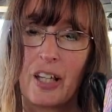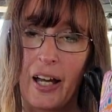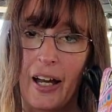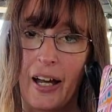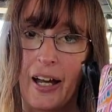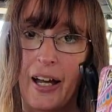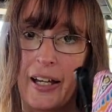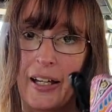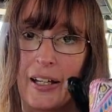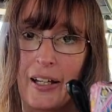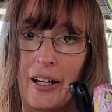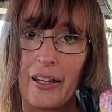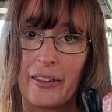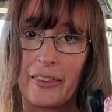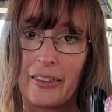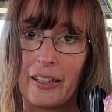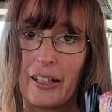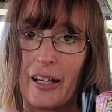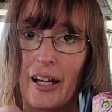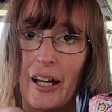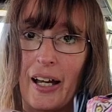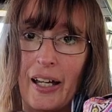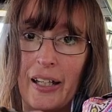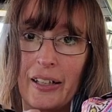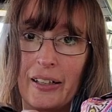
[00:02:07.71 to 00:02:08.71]
I got the
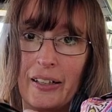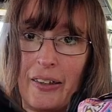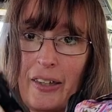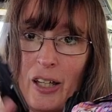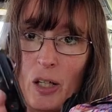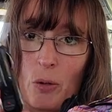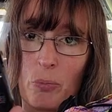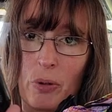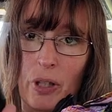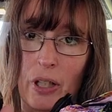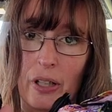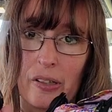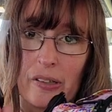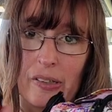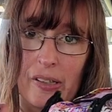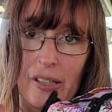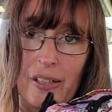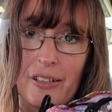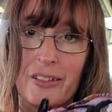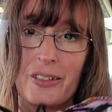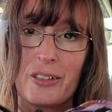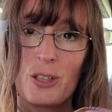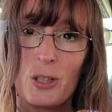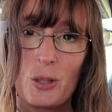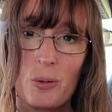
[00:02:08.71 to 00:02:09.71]
kind that plugs
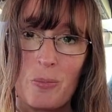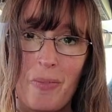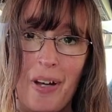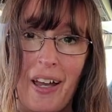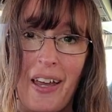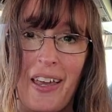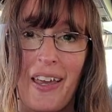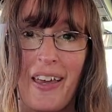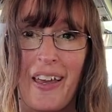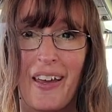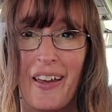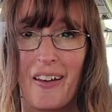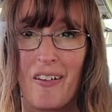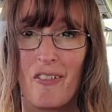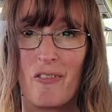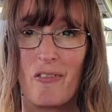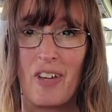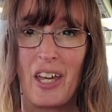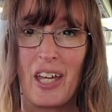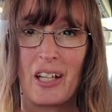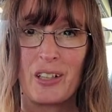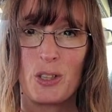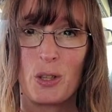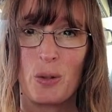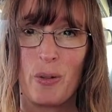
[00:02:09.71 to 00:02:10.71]
into my
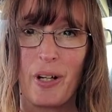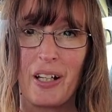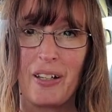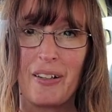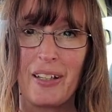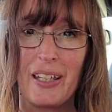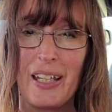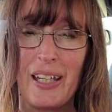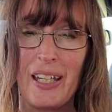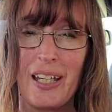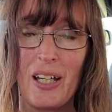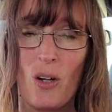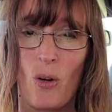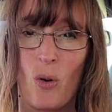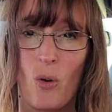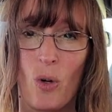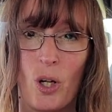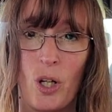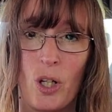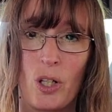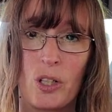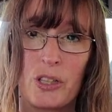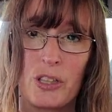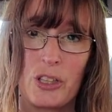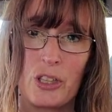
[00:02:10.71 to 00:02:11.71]
van directly
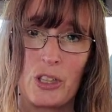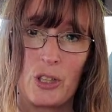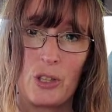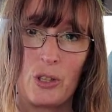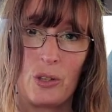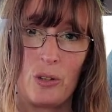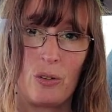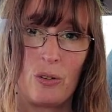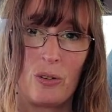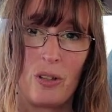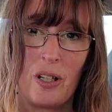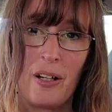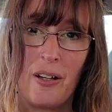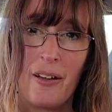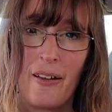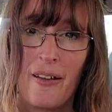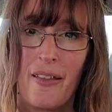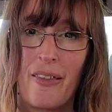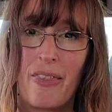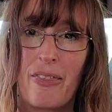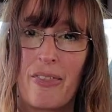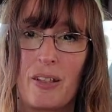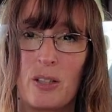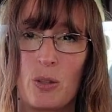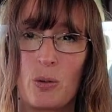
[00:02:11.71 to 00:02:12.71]
or to
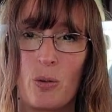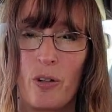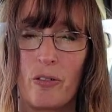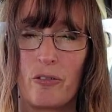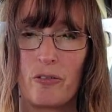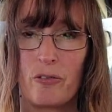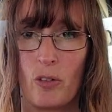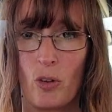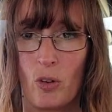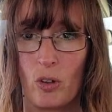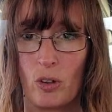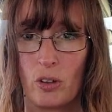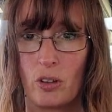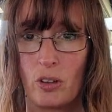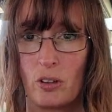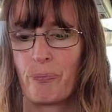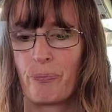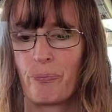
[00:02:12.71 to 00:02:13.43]
the 12-volt